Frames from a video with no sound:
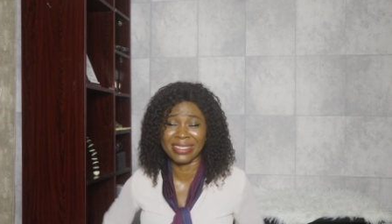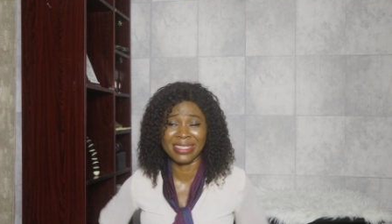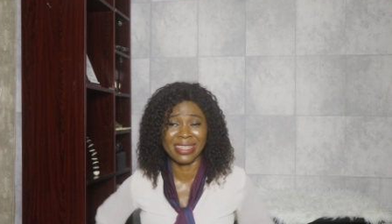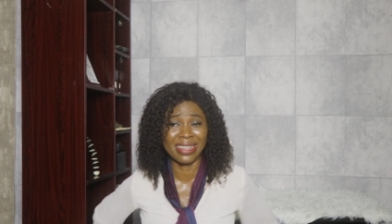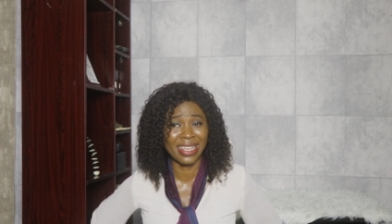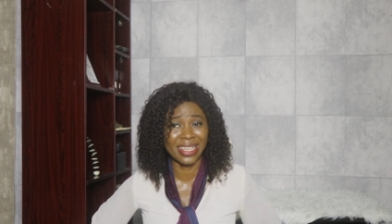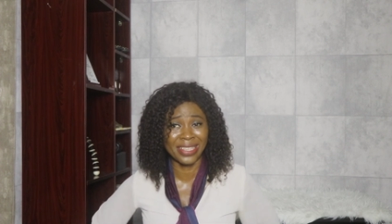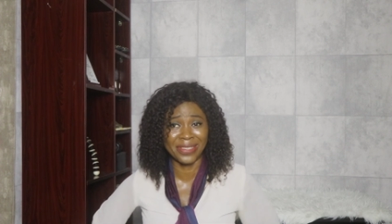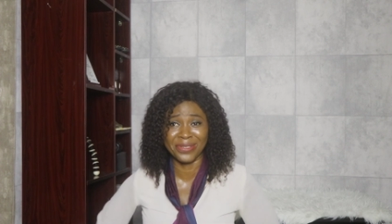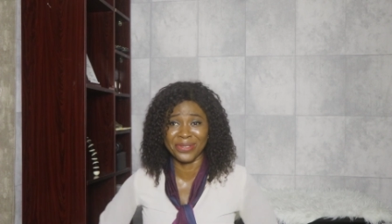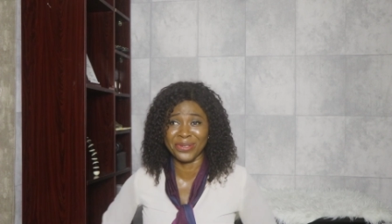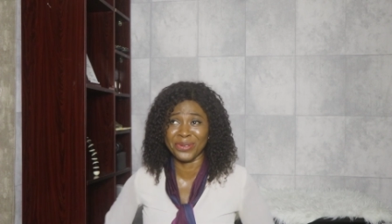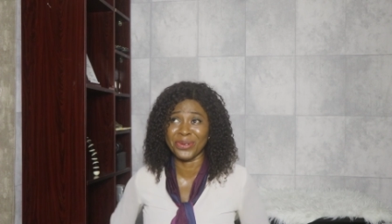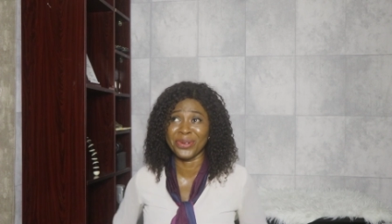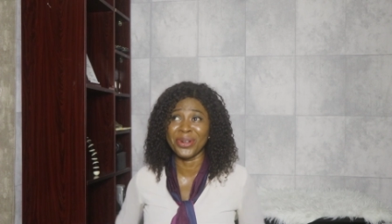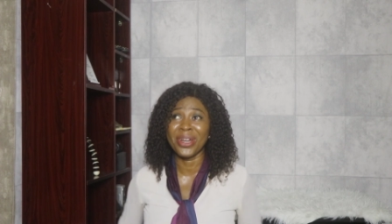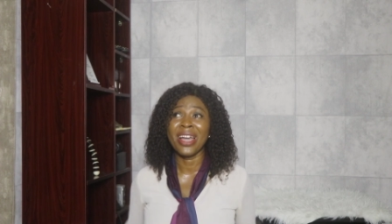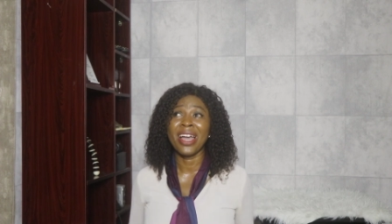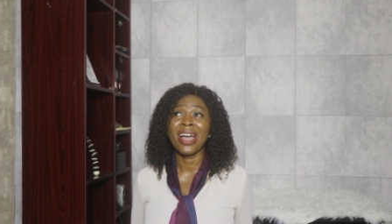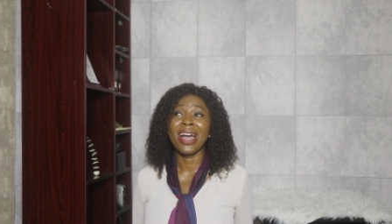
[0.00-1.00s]
in the next
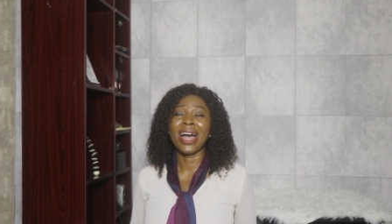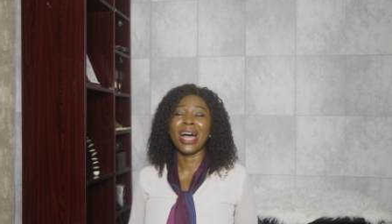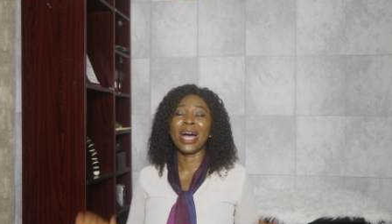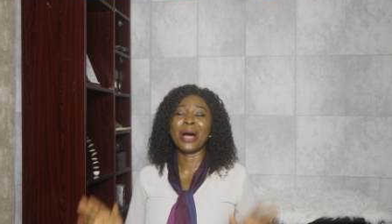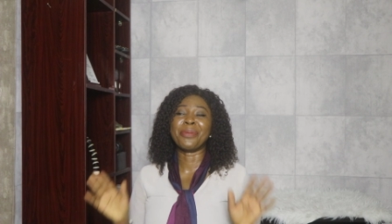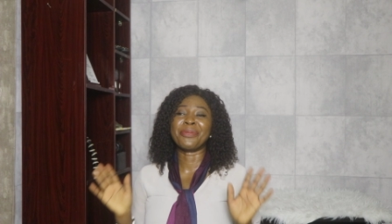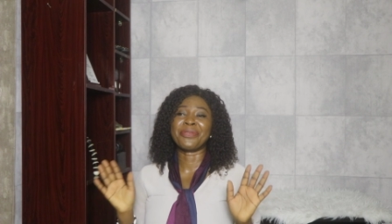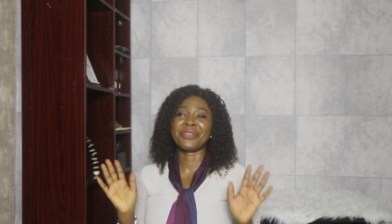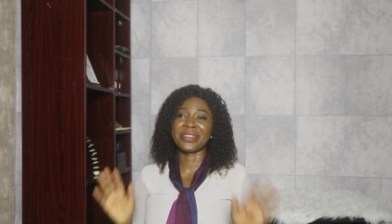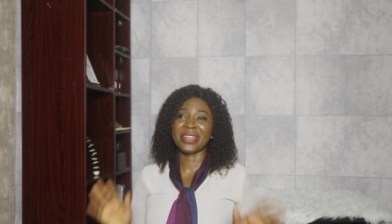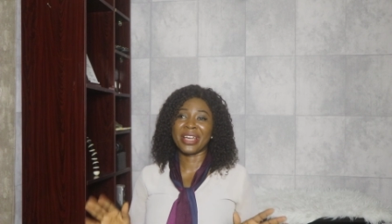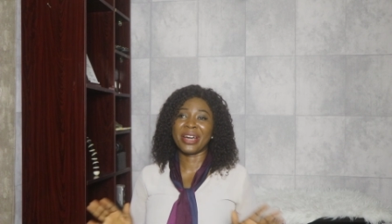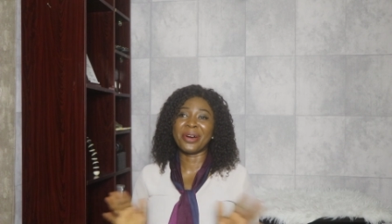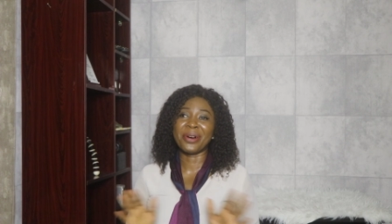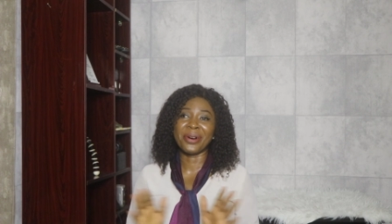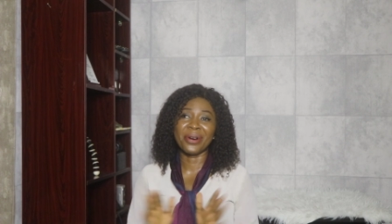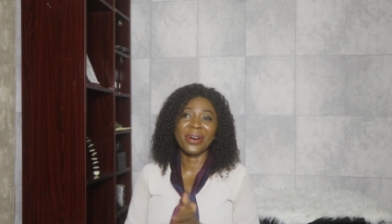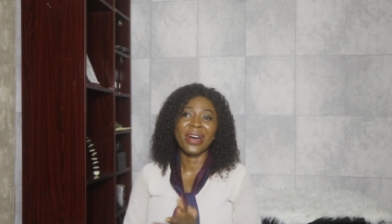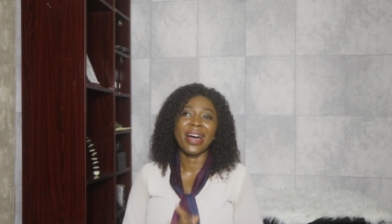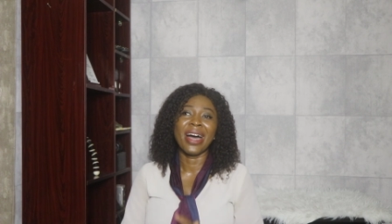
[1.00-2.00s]
video. For now,